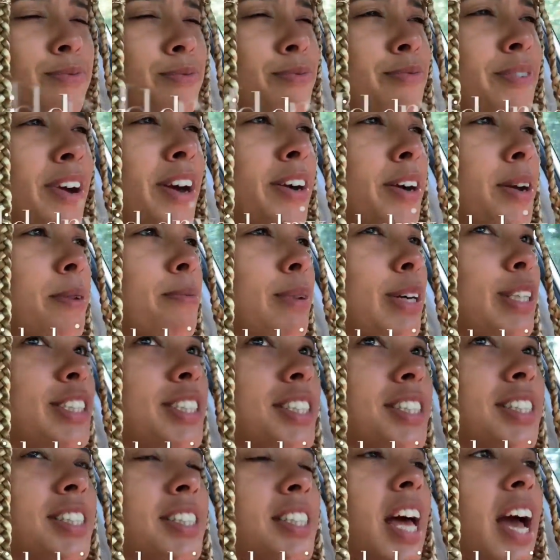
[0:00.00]
very much
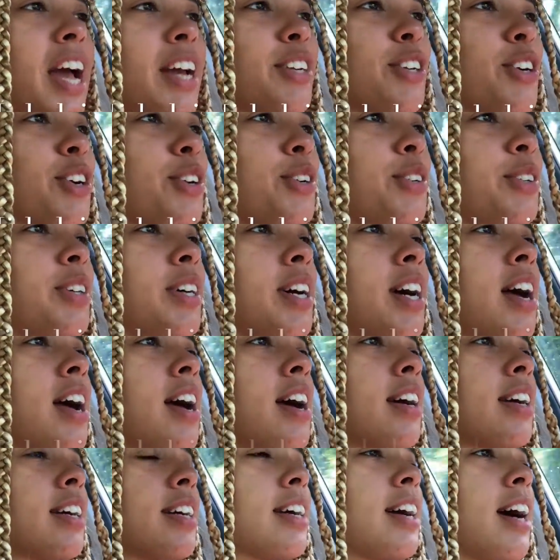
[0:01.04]
a side note,
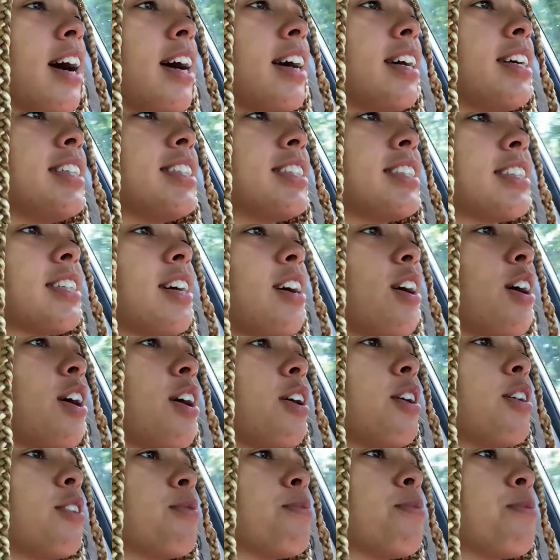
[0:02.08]
guys.
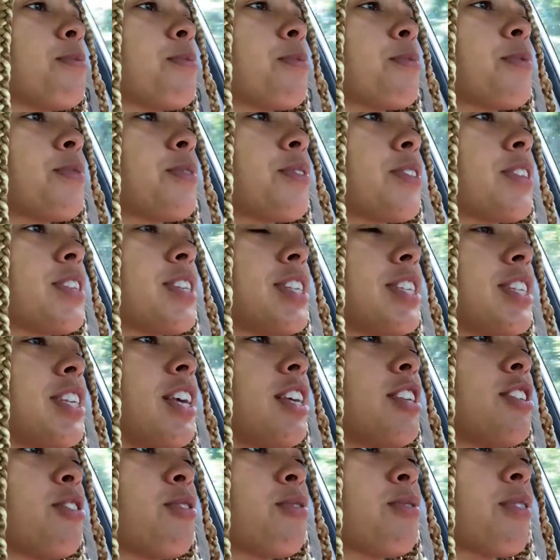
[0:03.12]
Um,
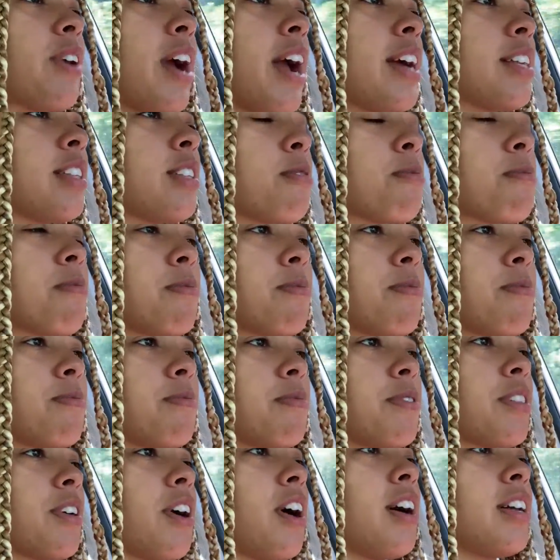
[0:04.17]
just a random
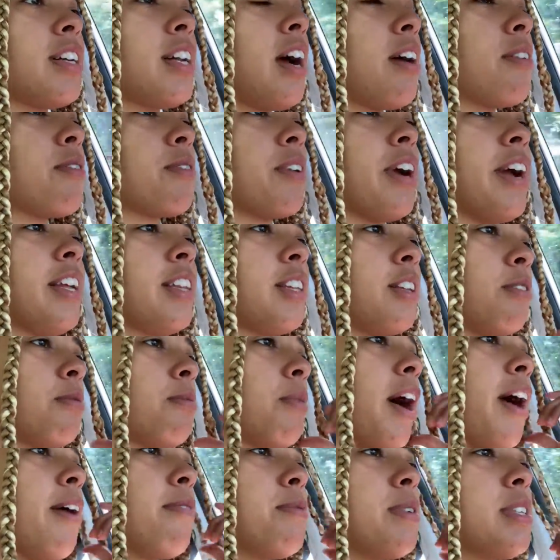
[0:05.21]
thought, not random.
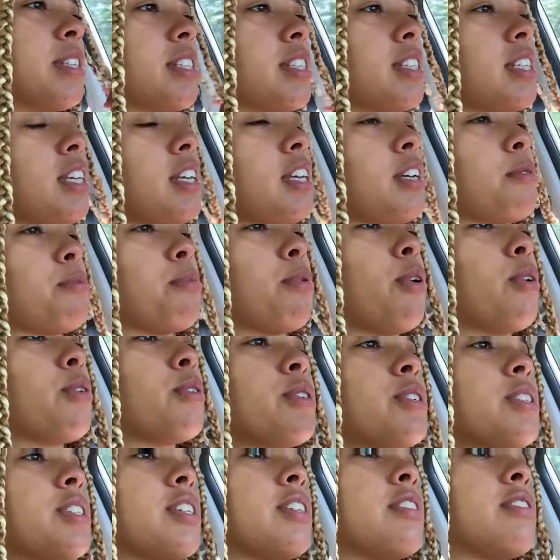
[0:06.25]
I've been seeing
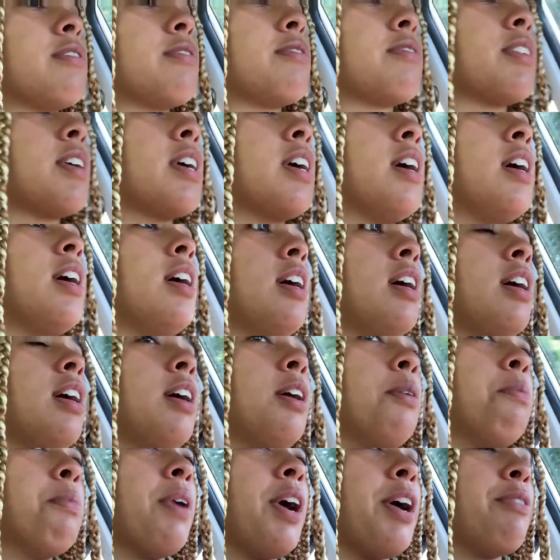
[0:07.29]
posts of
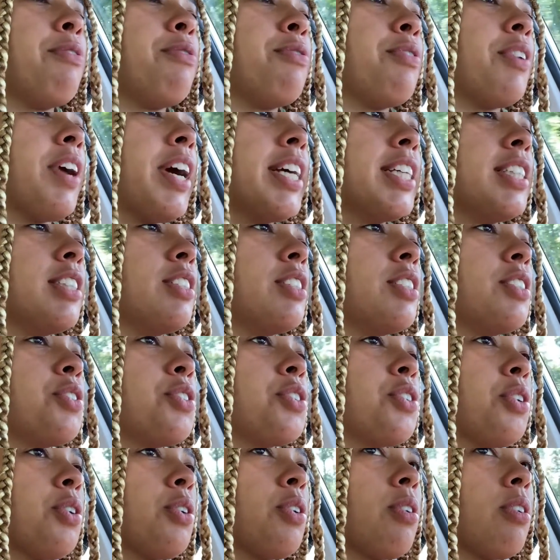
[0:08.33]
my
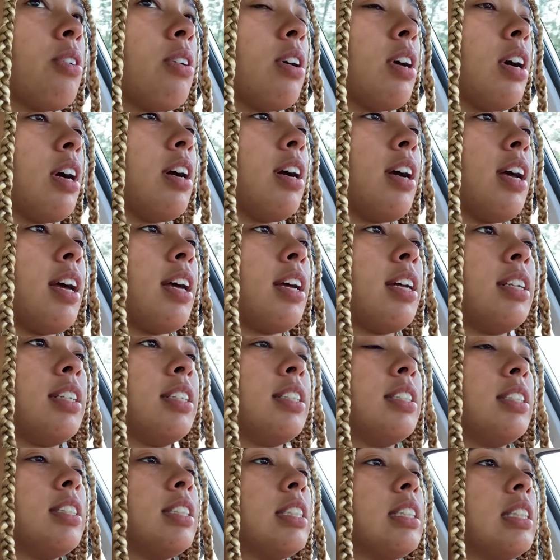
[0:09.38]
friends
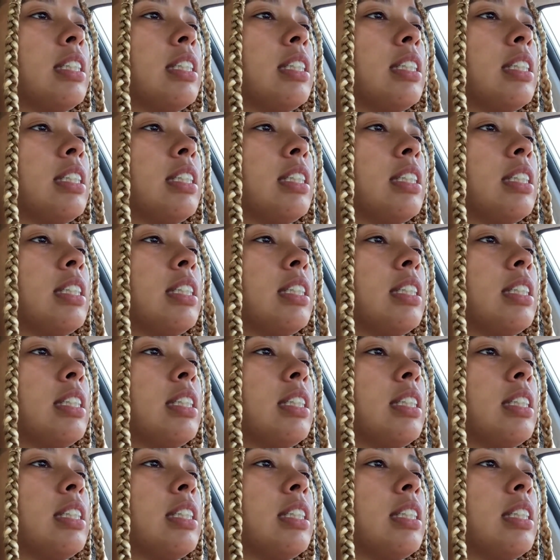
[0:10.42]
and